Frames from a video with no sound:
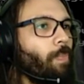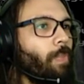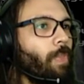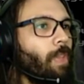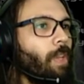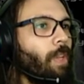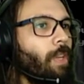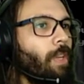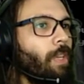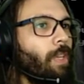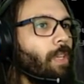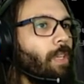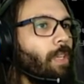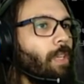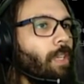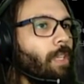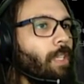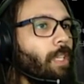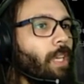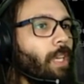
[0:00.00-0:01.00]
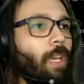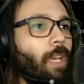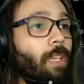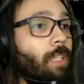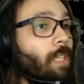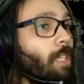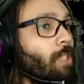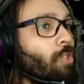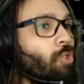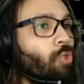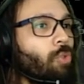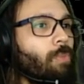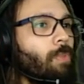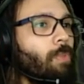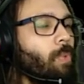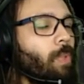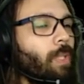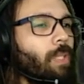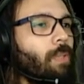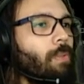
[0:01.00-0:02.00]
Uh, yeah, in Azuma
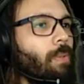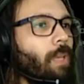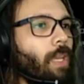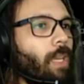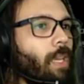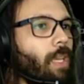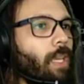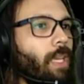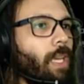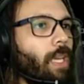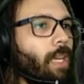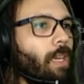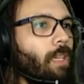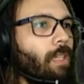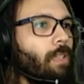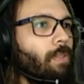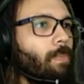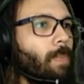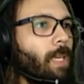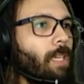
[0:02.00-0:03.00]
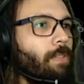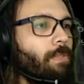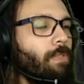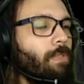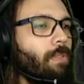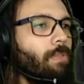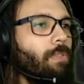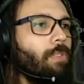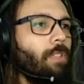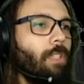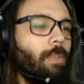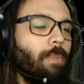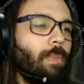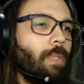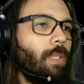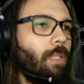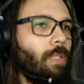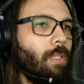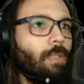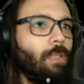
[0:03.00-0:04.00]
we don't get anybody for free,
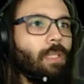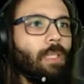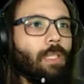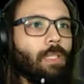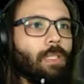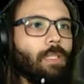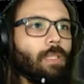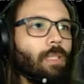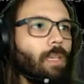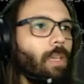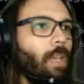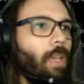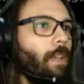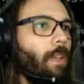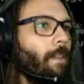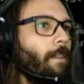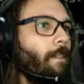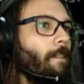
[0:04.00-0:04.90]
but this again.